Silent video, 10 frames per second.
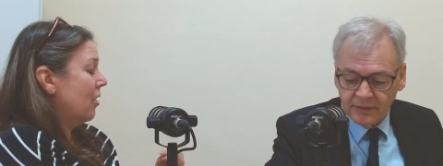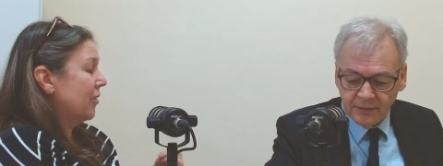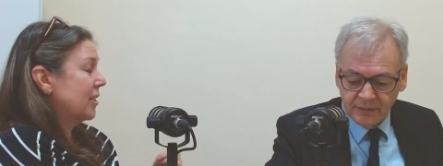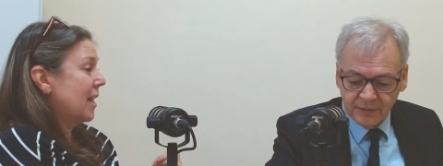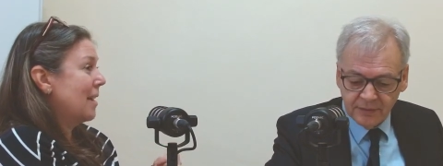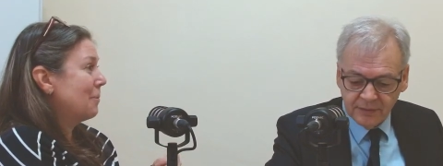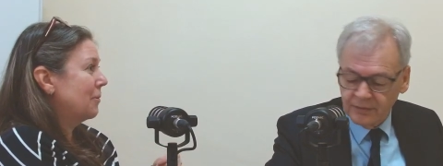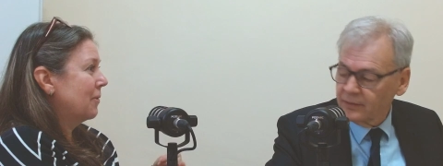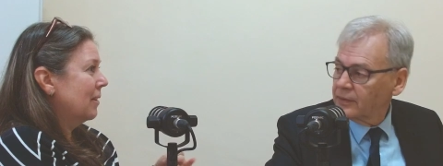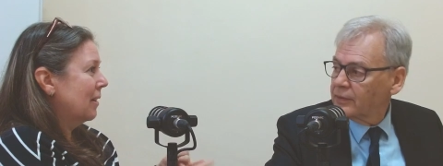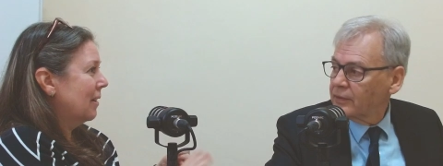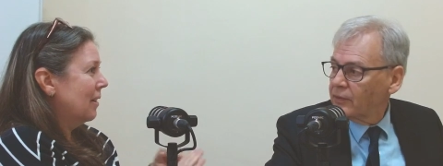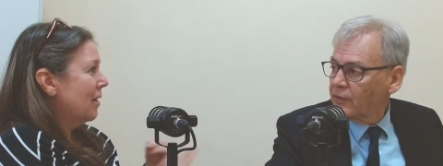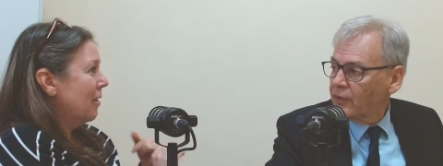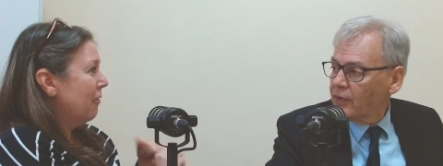Speaker 1: on the table?
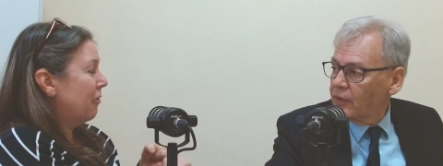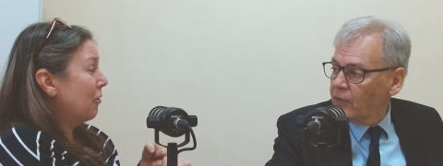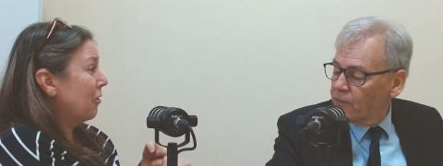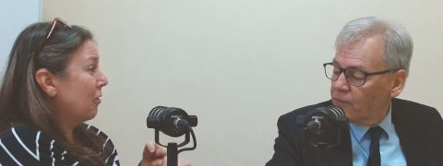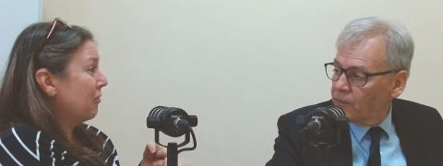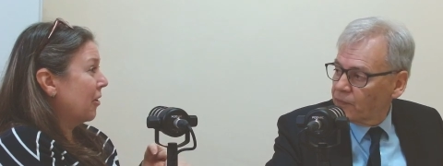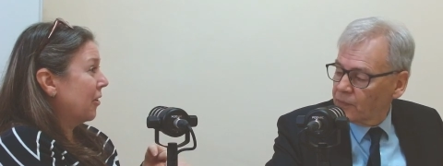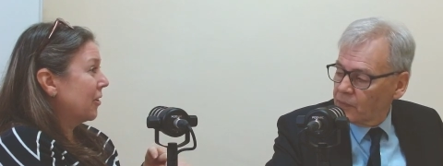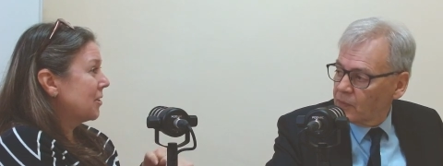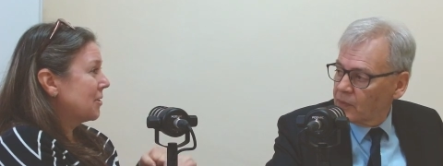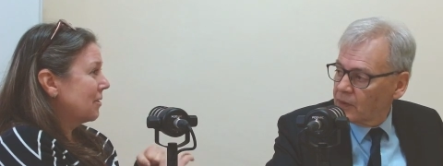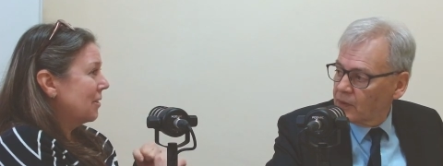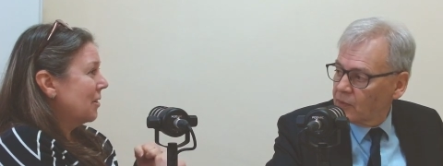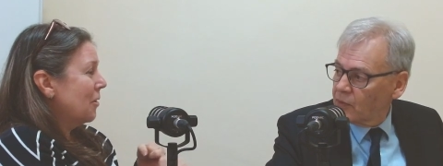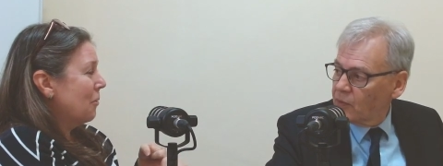For all of those,
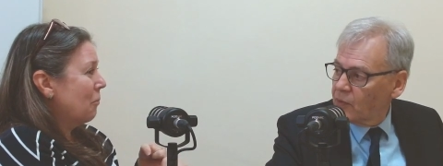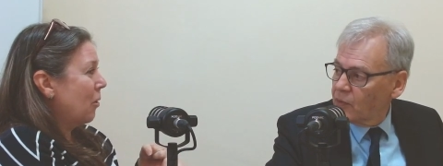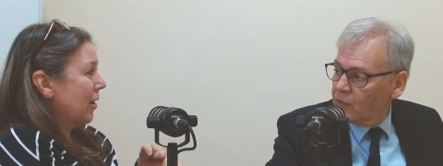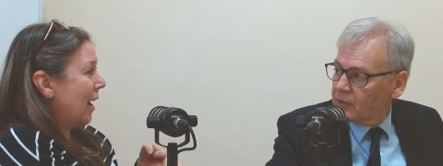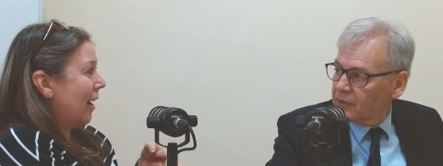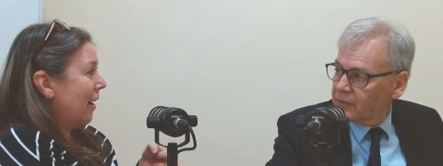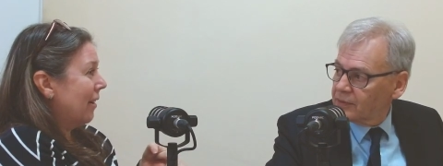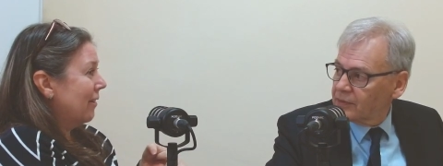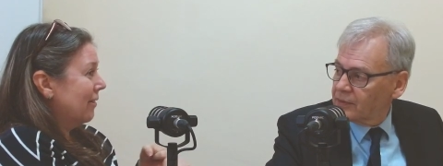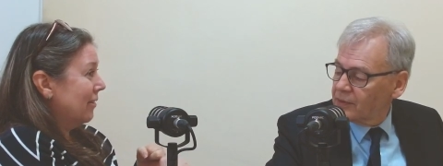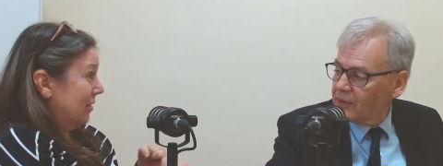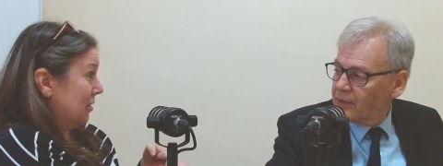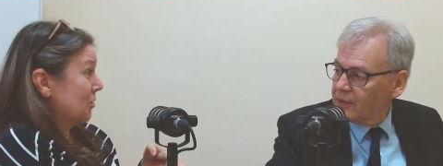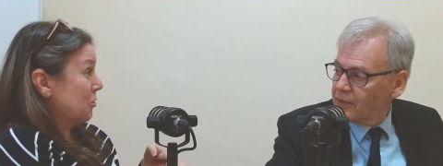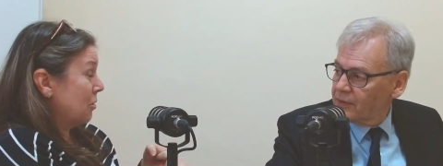what are
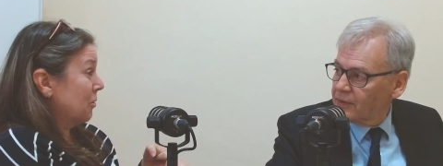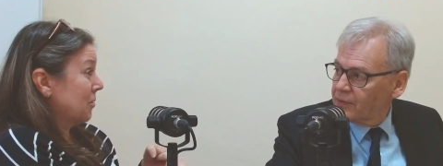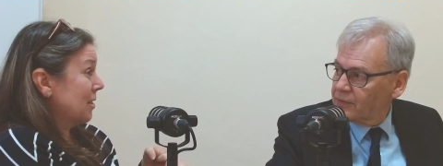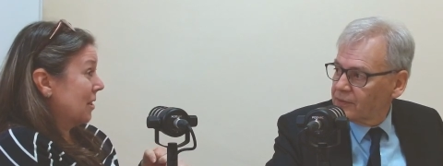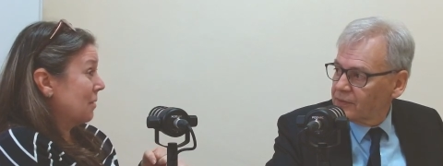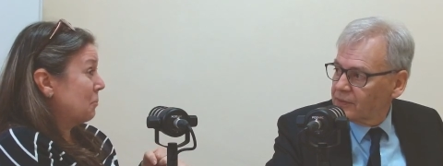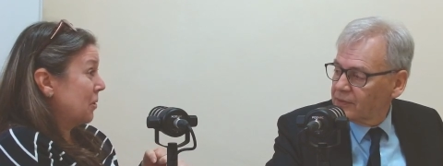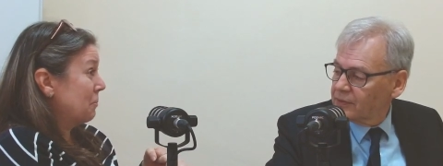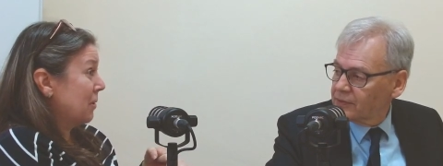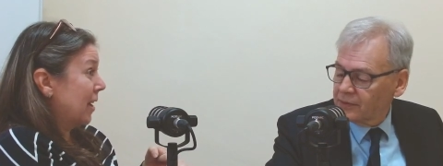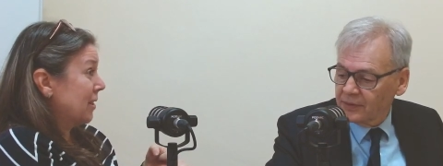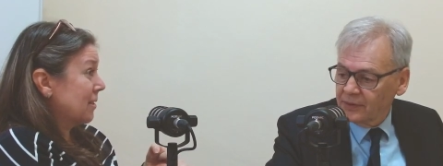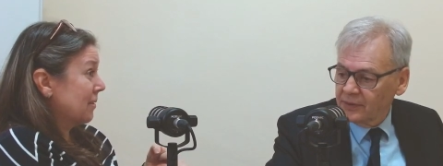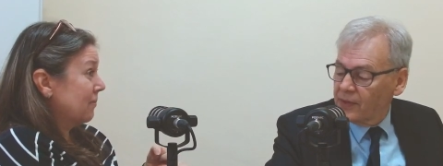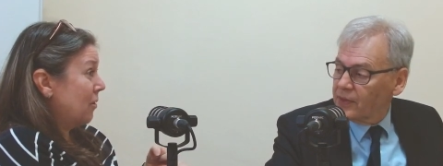the controls that you can put in
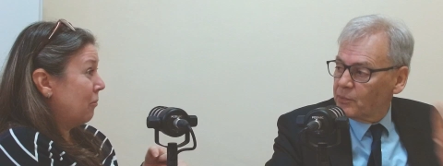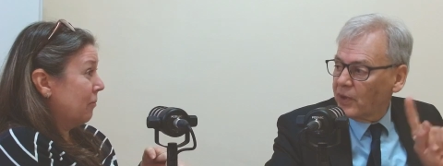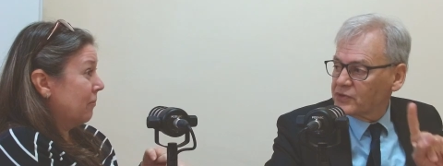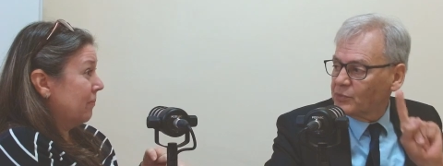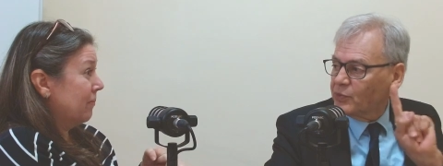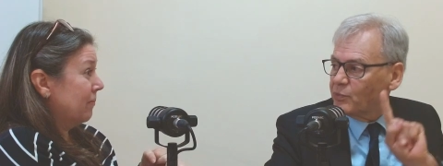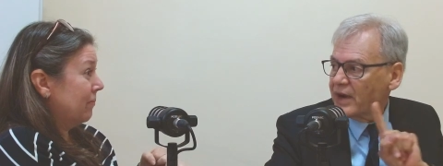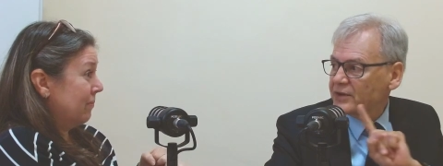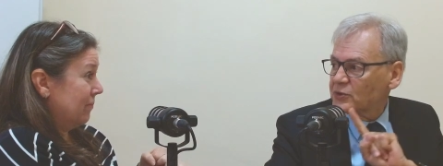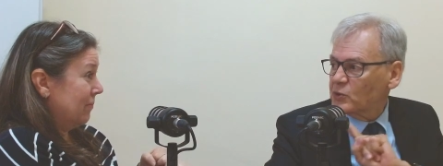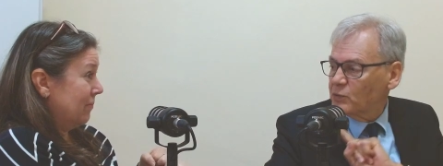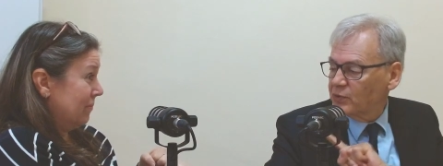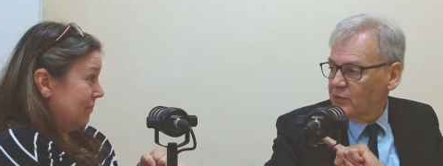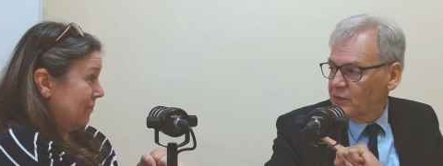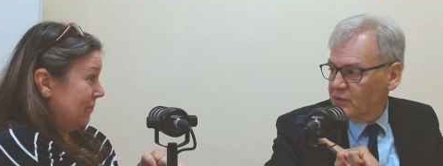place?
Speaker 2: The possible practical
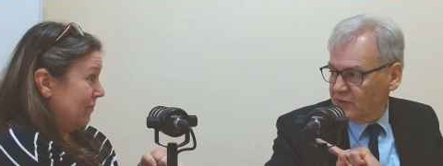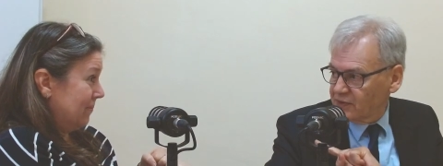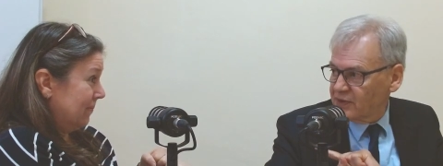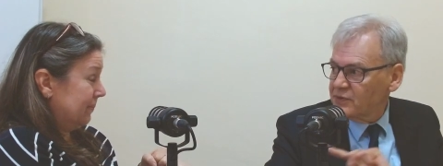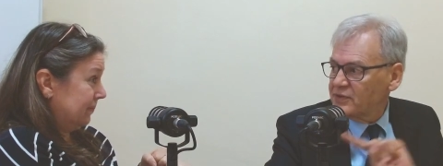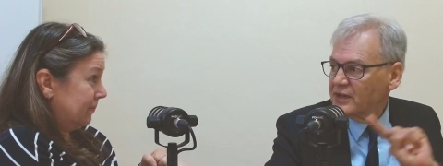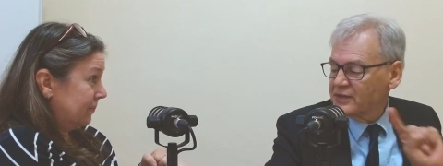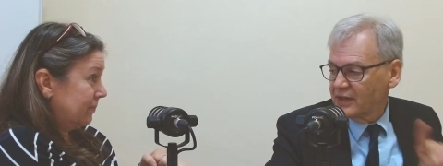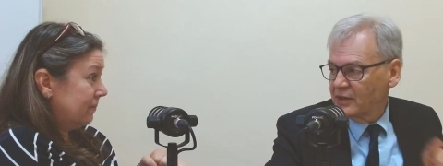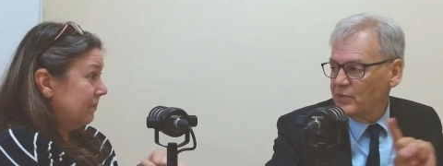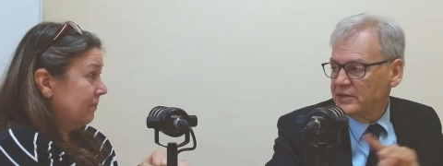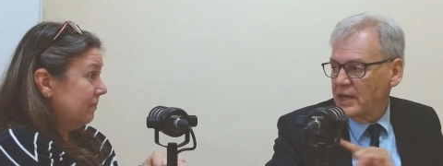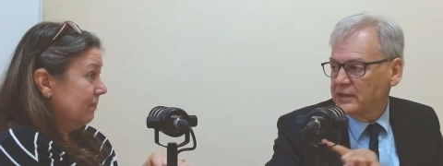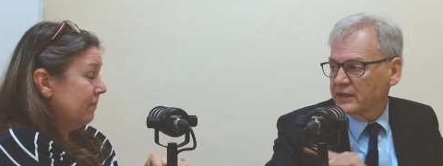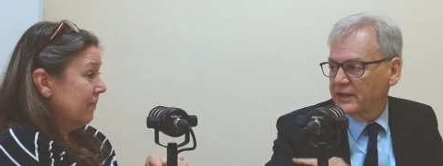precautions, those things that can be
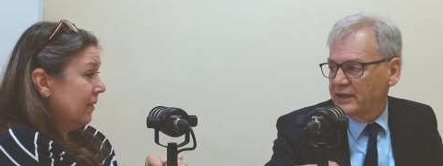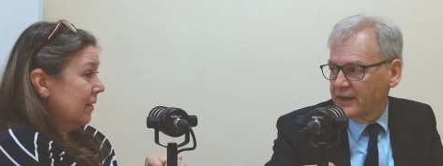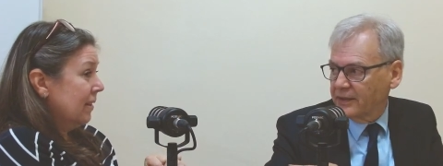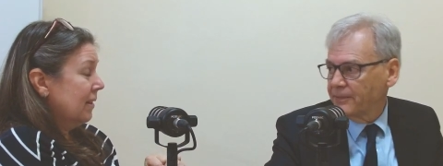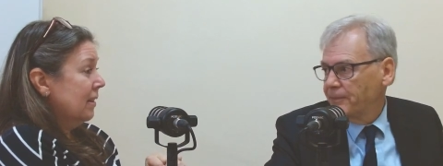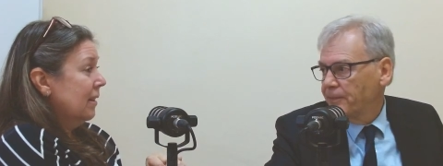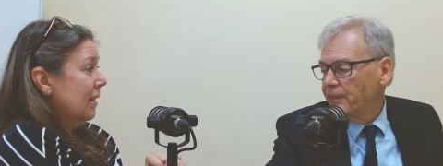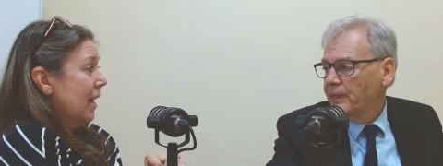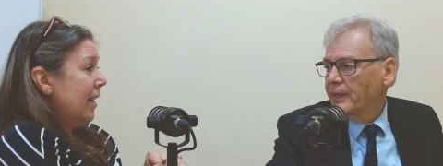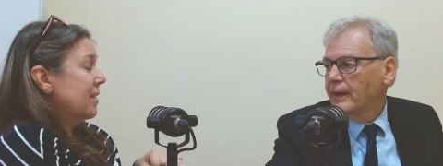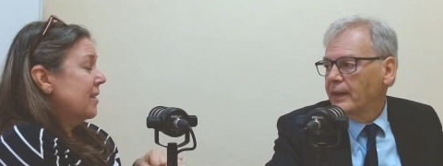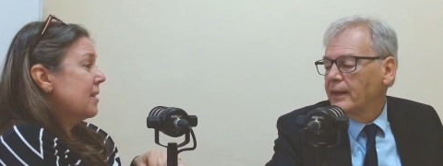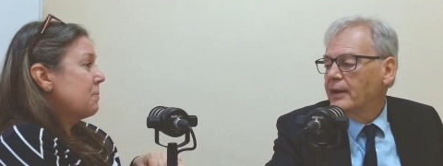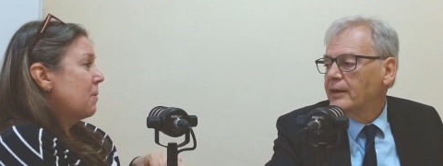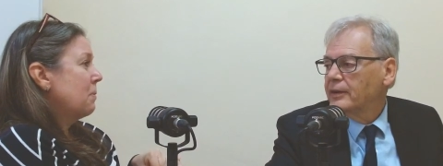technically done.
Speaker 1: And this
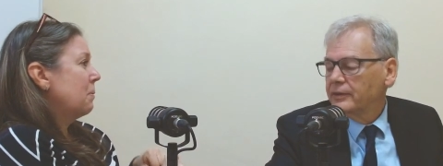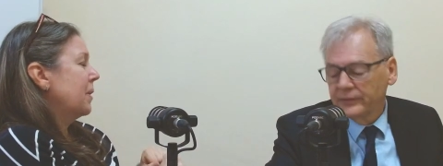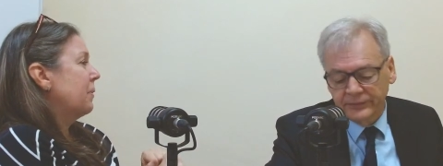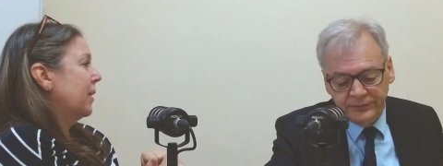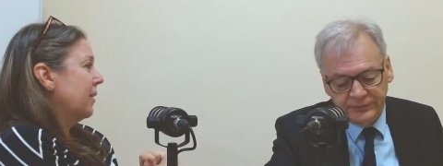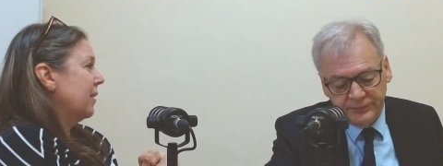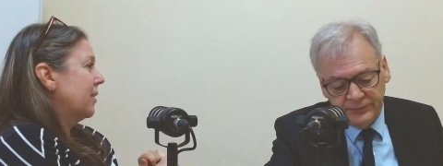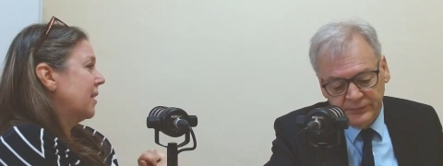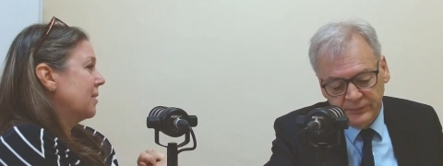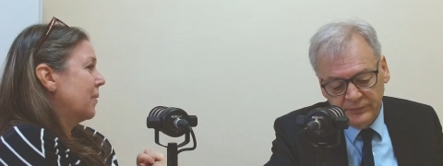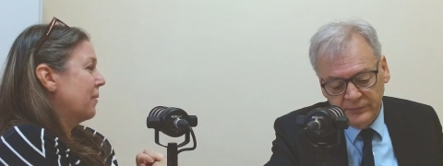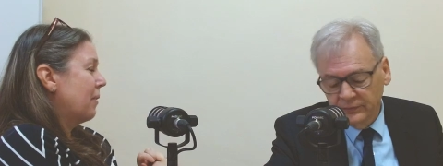is probably one of the things where